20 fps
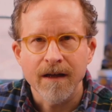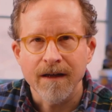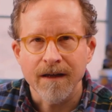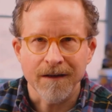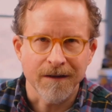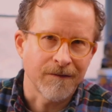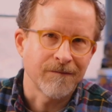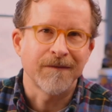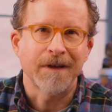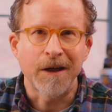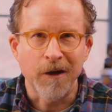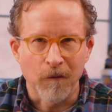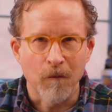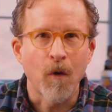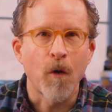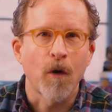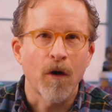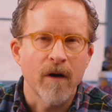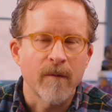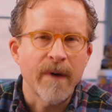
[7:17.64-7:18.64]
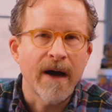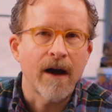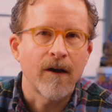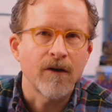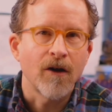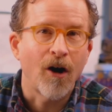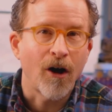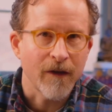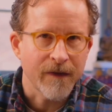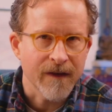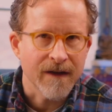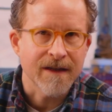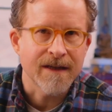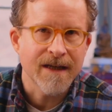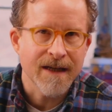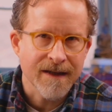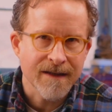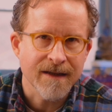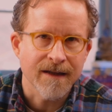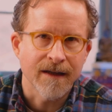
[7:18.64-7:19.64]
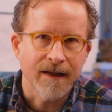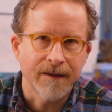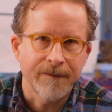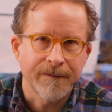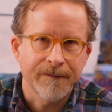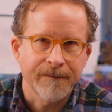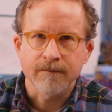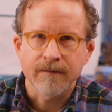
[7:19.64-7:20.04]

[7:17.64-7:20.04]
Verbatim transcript: to hear more about authenticity.